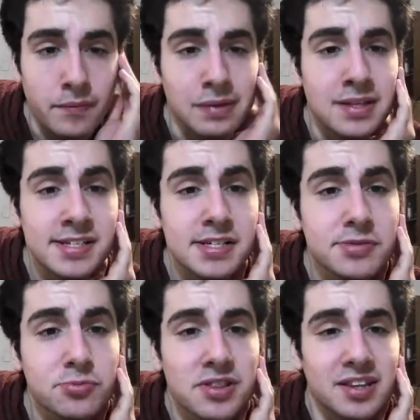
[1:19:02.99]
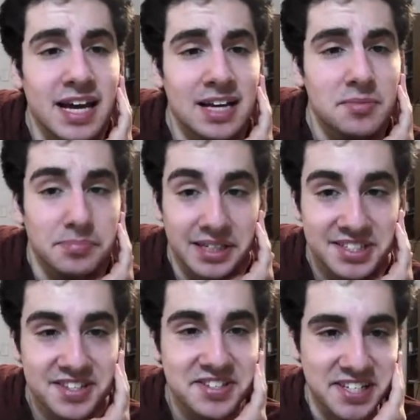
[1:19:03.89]
This is where the land meets
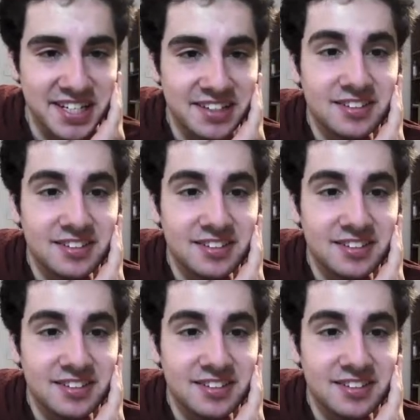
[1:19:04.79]
the sea.